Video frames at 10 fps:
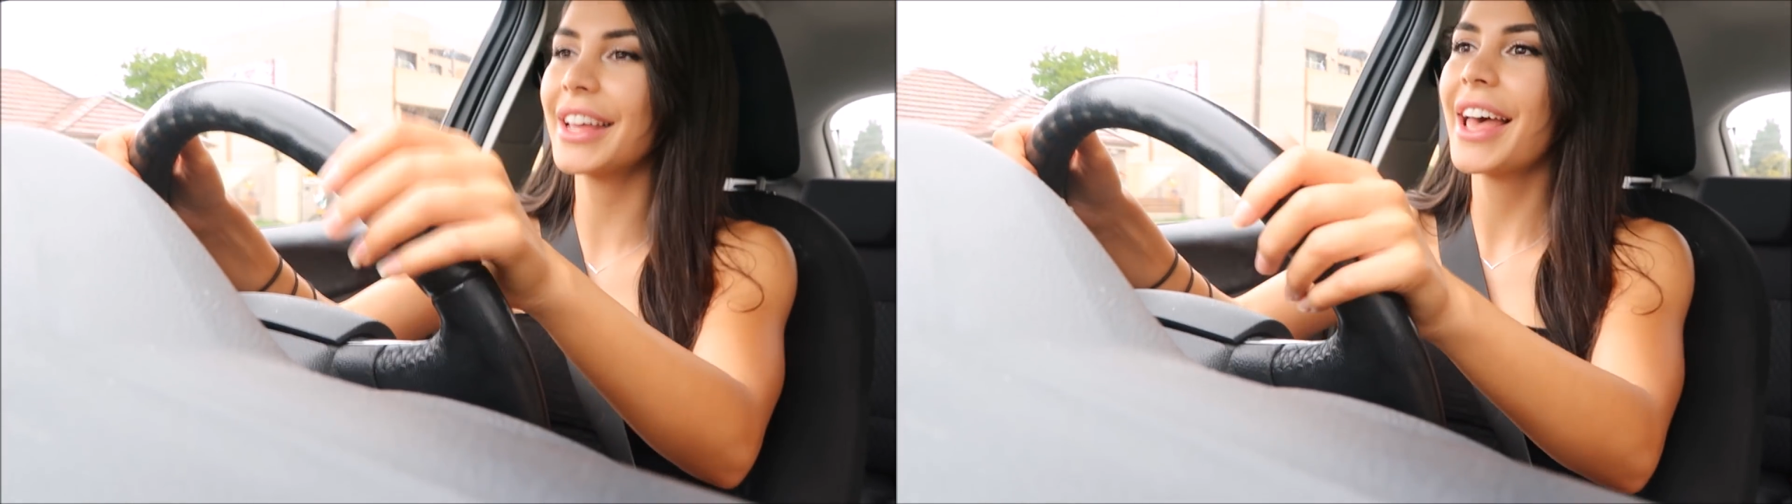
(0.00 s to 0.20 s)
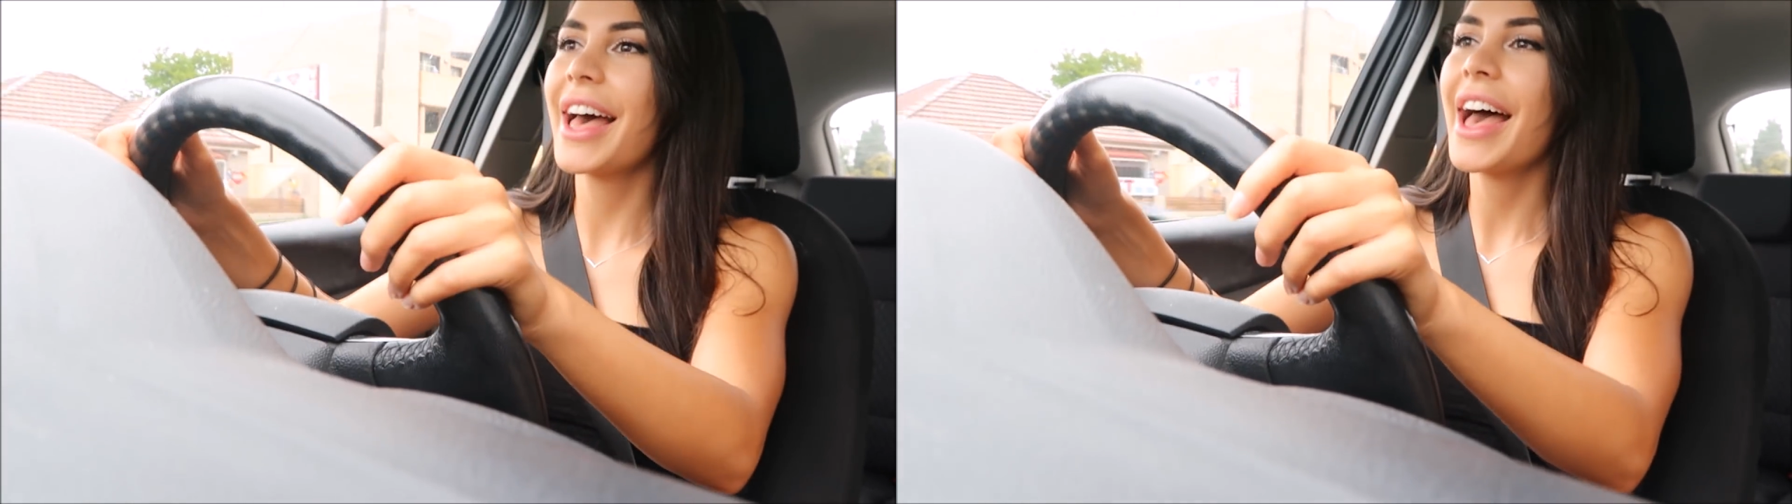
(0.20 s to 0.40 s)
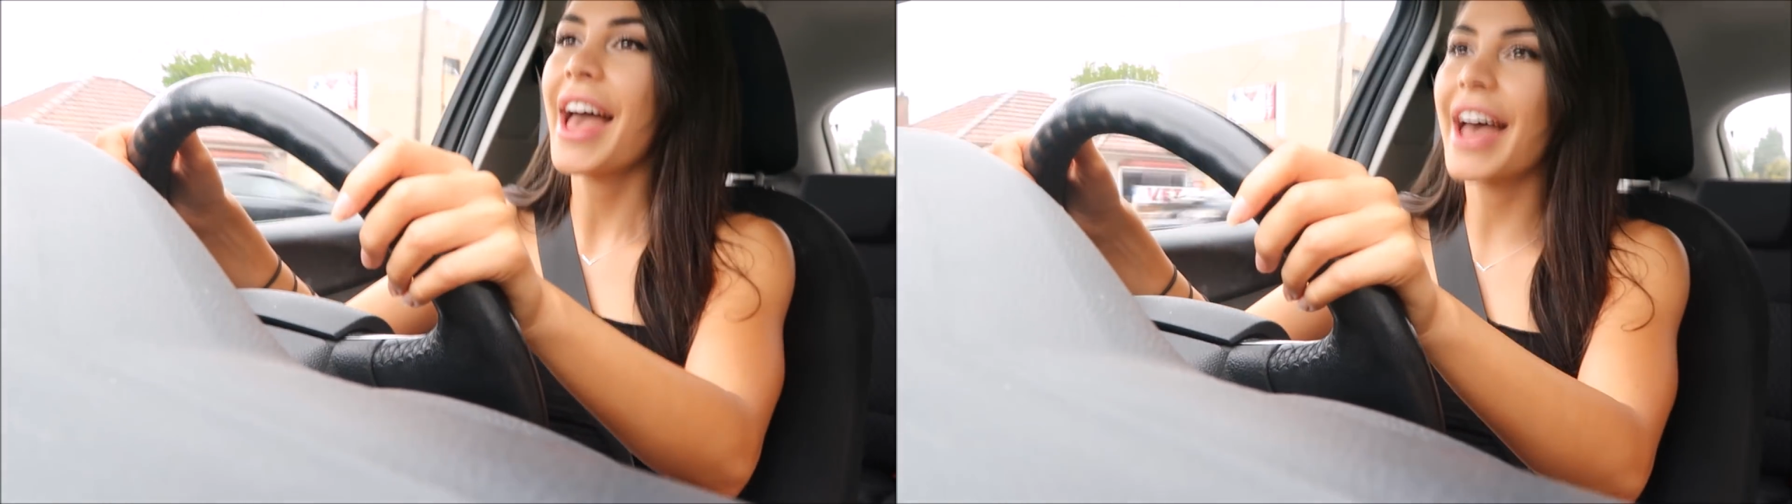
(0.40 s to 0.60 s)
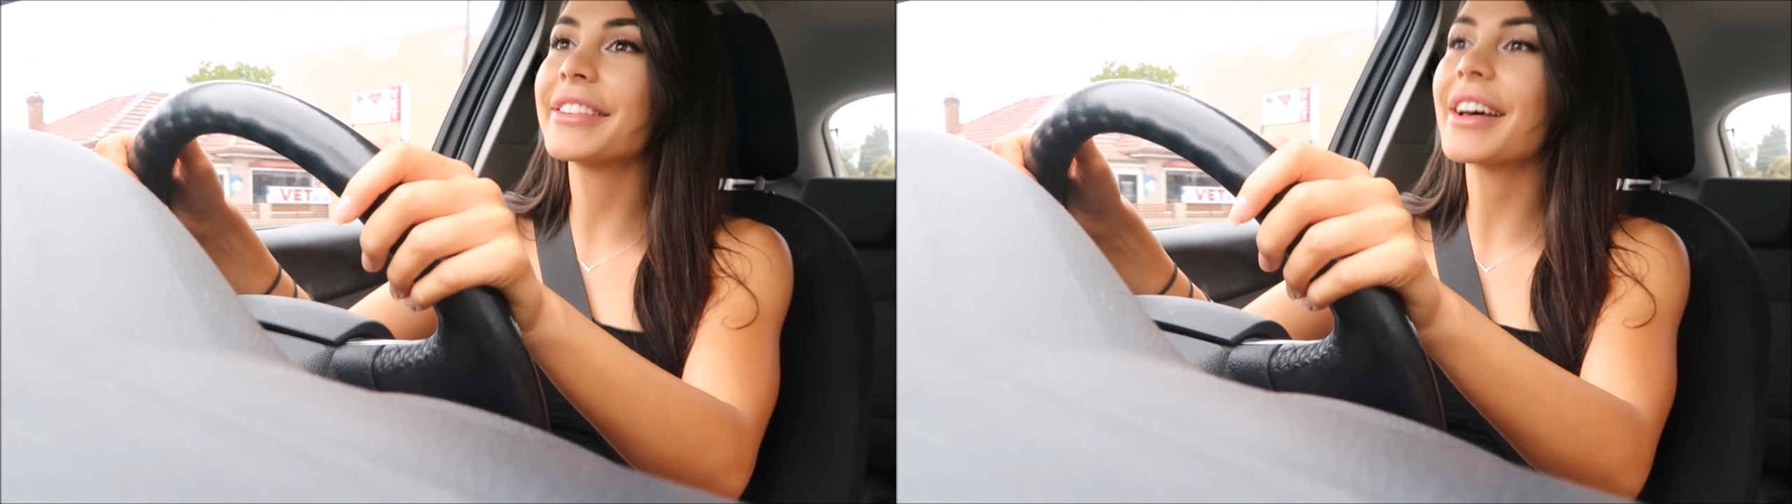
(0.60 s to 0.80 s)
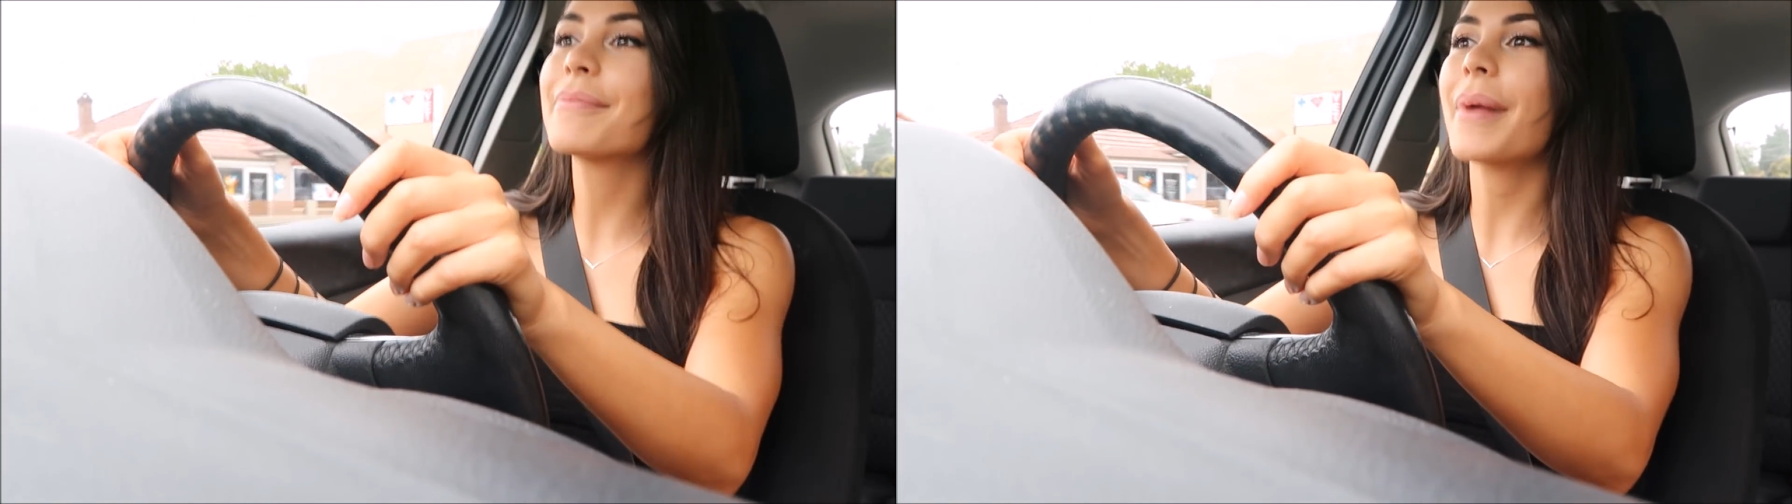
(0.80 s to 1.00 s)

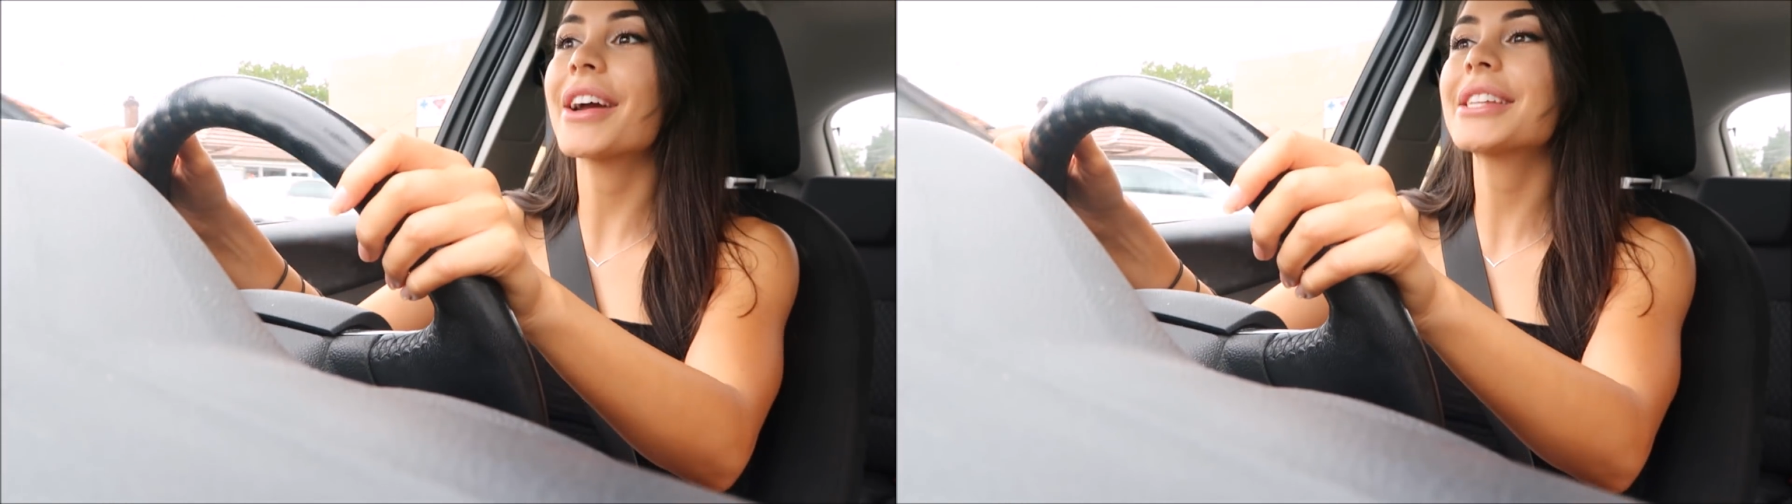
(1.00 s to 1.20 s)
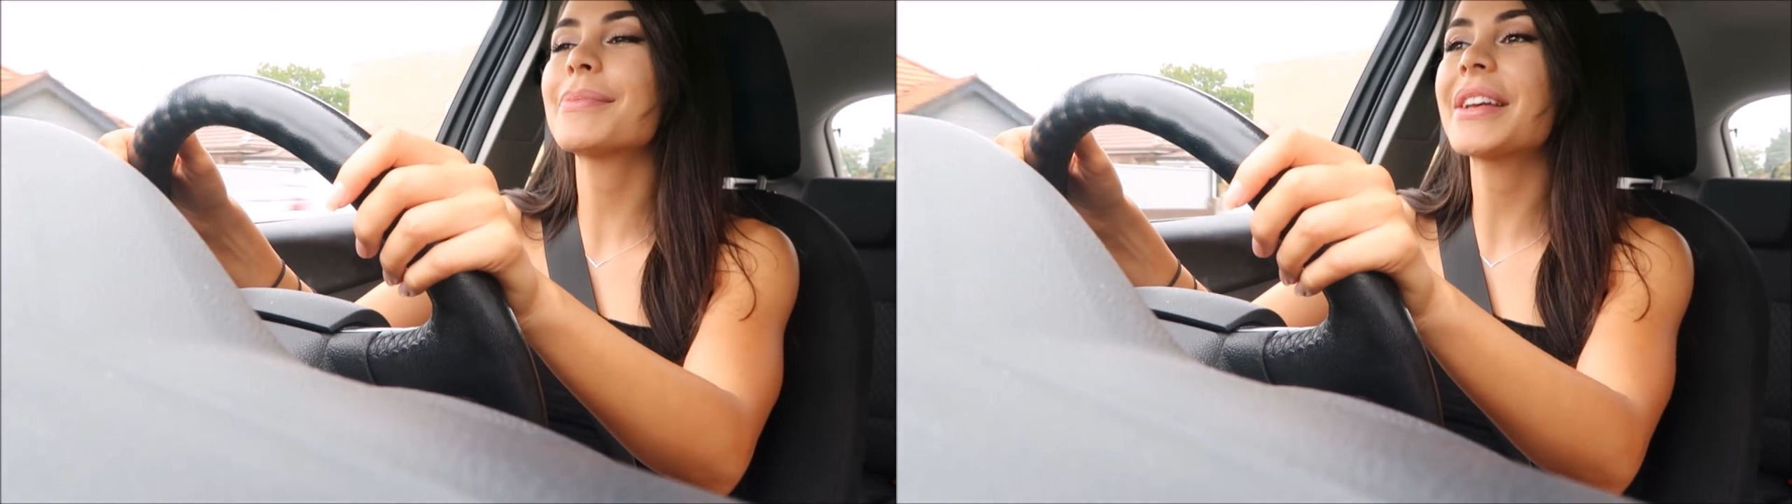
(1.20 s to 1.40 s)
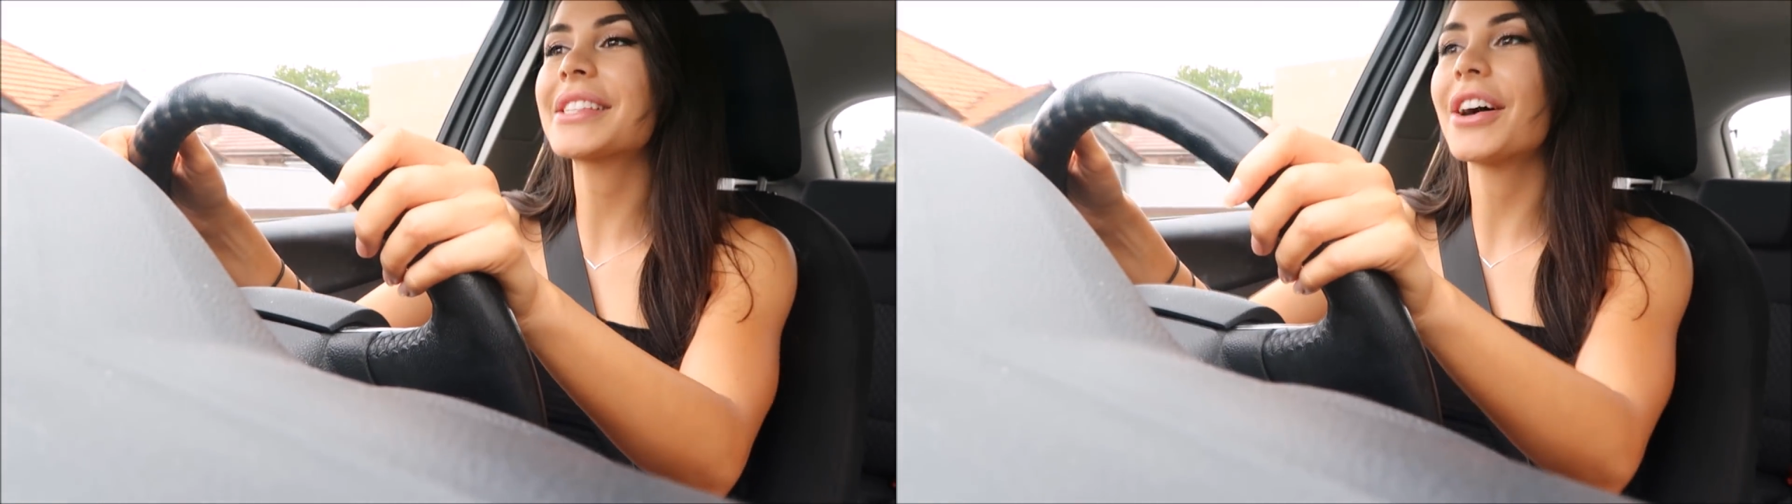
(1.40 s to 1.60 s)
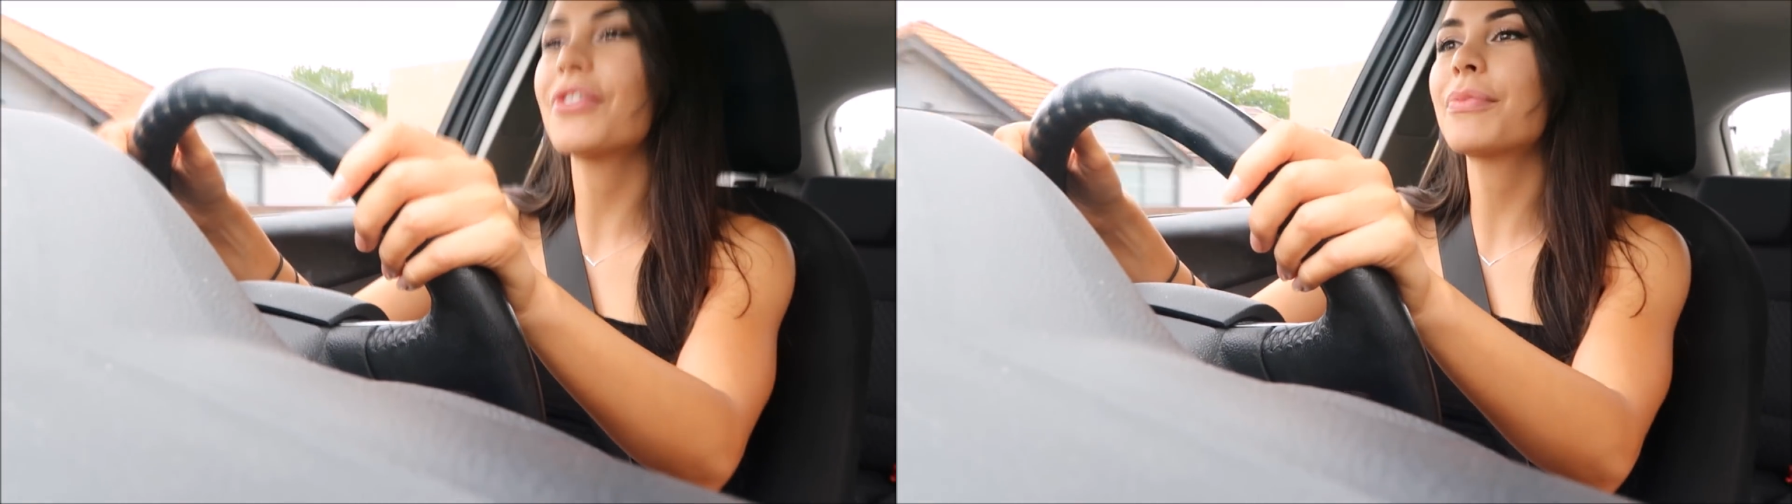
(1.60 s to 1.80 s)
and I embarrassed myself